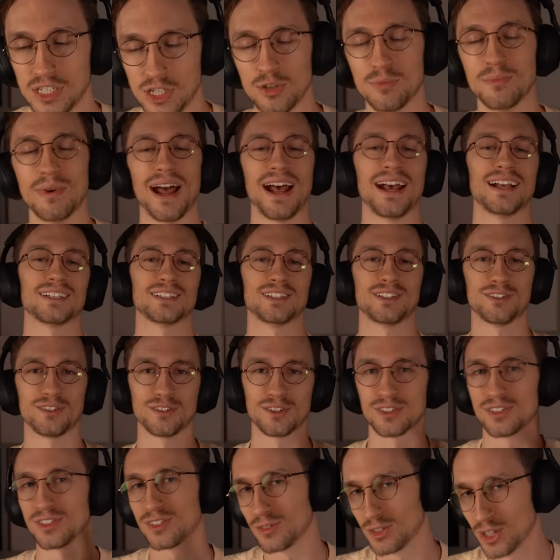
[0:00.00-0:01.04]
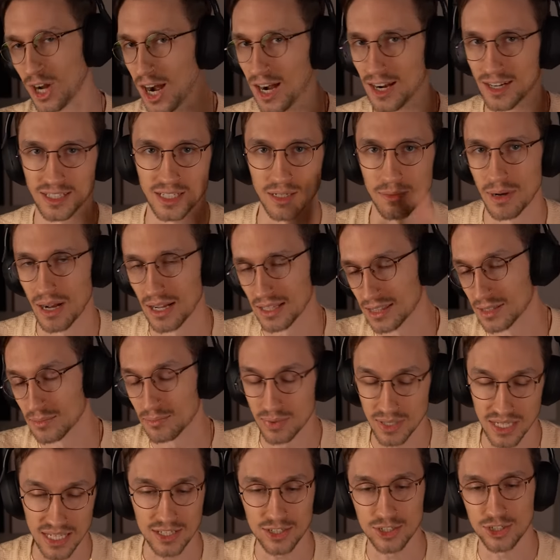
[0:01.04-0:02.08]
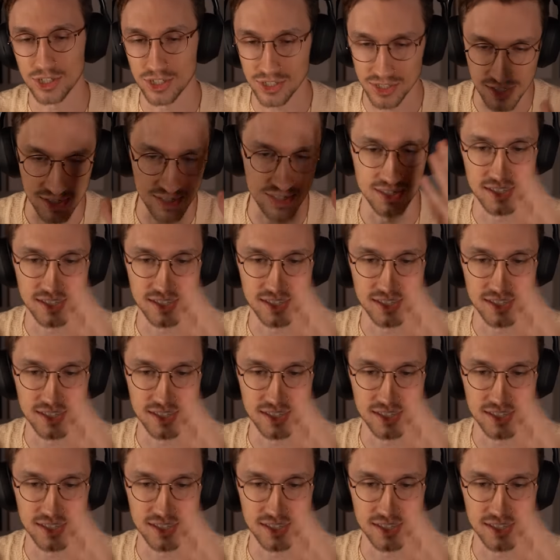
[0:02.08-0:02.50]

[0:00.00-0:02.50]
two masters talked about the peaches